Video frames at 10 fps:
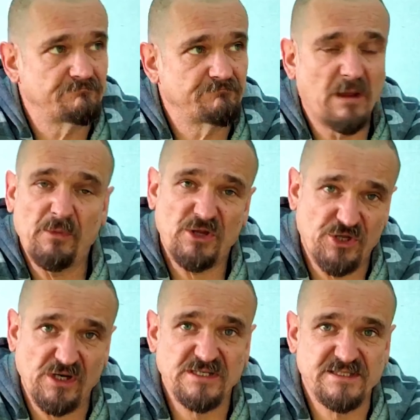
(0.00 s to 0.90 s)
I'm actually
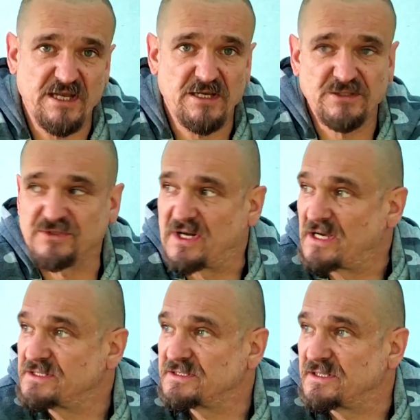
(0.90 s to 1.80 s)
going to stay here
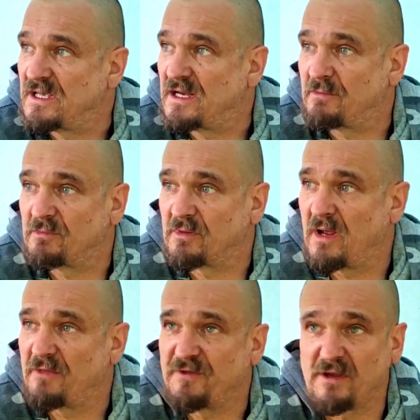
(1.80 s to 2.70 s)
tonight, and
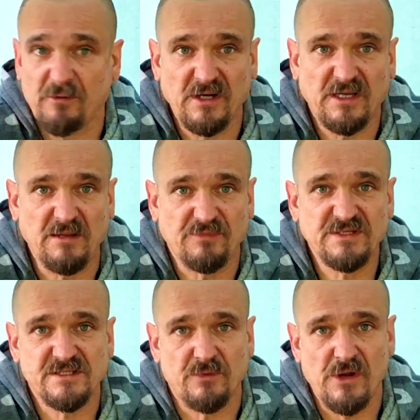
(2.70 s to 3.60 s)
I think I'm going to keep
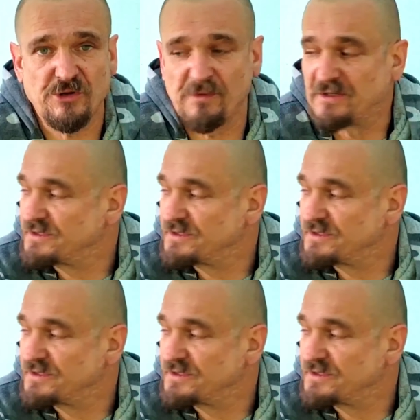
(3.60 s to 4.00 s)
this arrangement